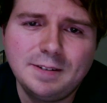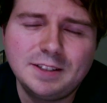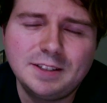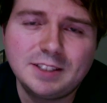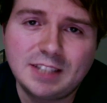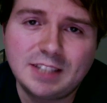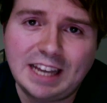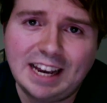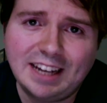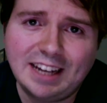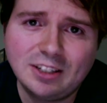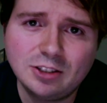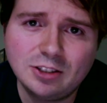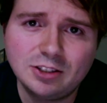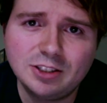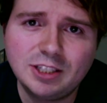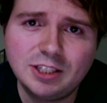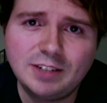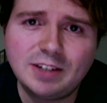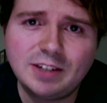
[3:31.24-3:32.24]

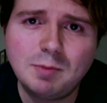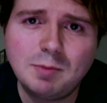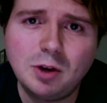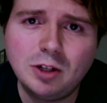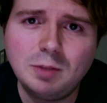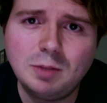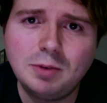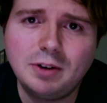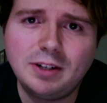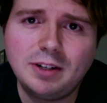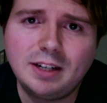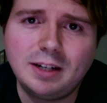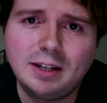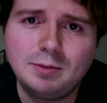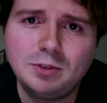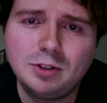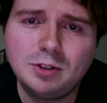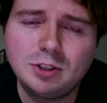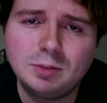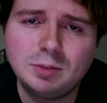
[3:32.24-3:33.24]
scandals that have come out about
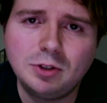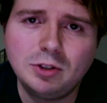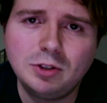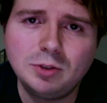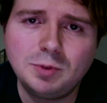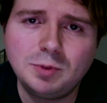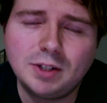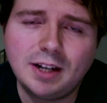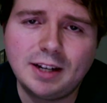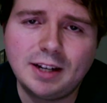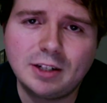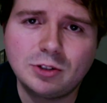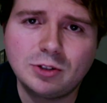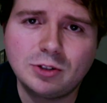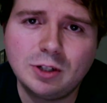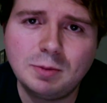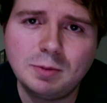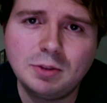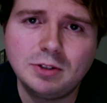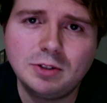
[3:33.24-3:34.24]
him to expose what kind of
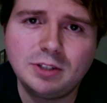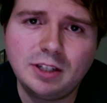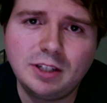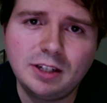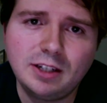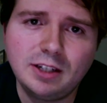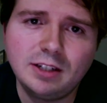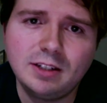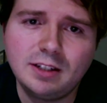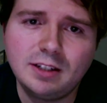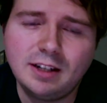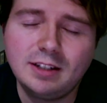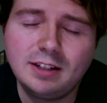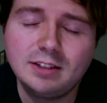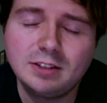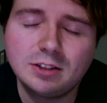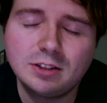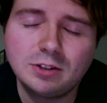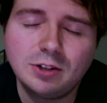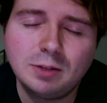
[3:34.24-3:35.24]
criminal he
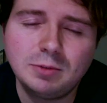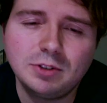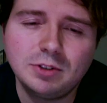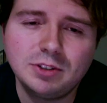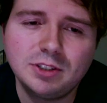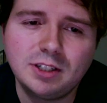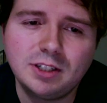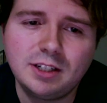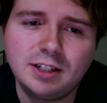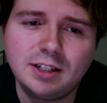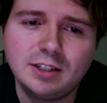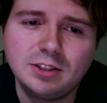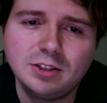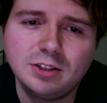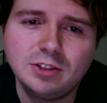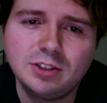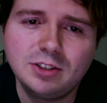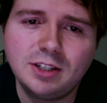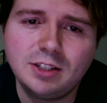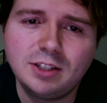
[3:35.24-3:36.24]
and the criminals that he
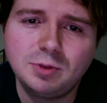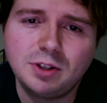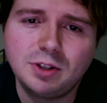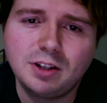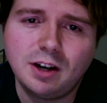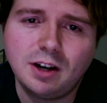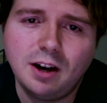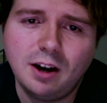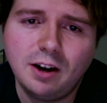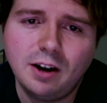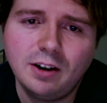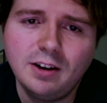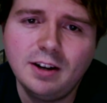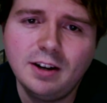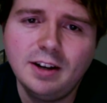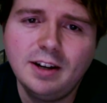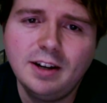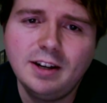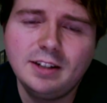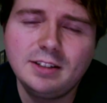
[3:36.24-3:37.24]
associates with are
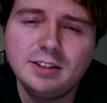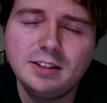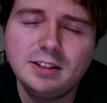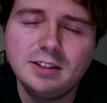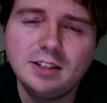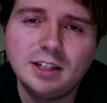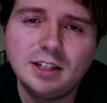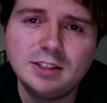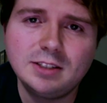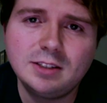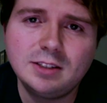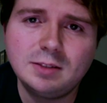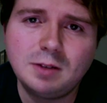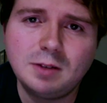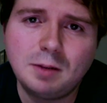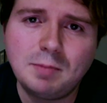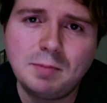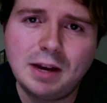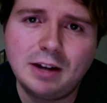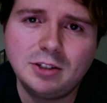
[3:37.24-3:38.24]
doesn't
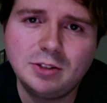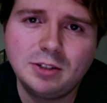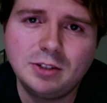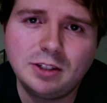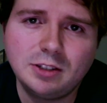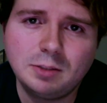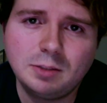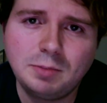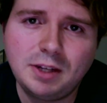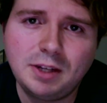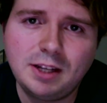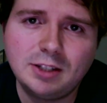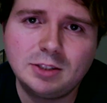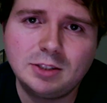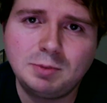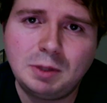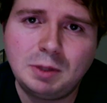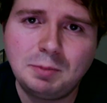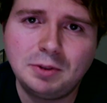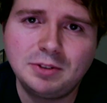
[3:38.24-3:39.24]
amount to a hill of
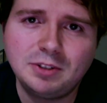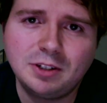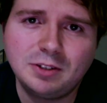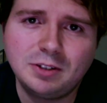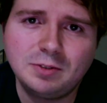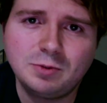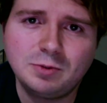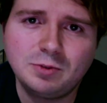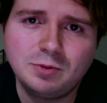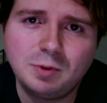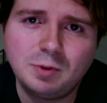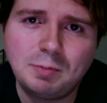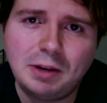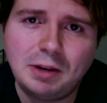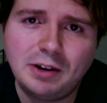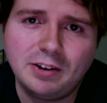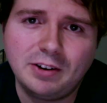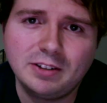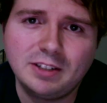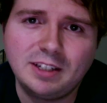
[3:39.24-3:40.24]
beans. People don't
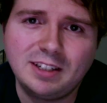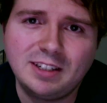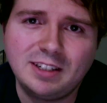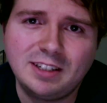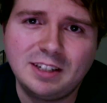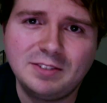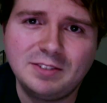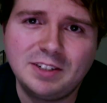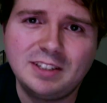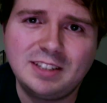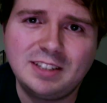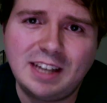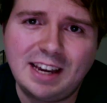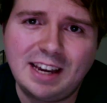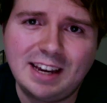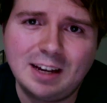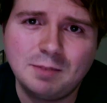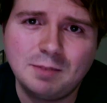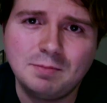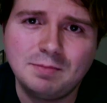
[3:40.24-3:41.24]
apparently give a
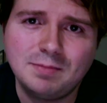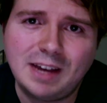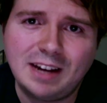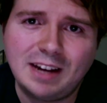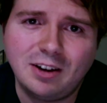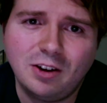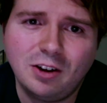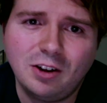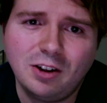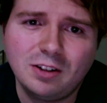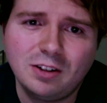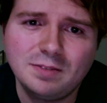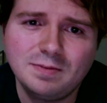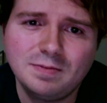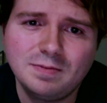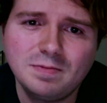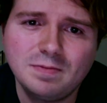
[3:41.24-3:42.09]
damn at all.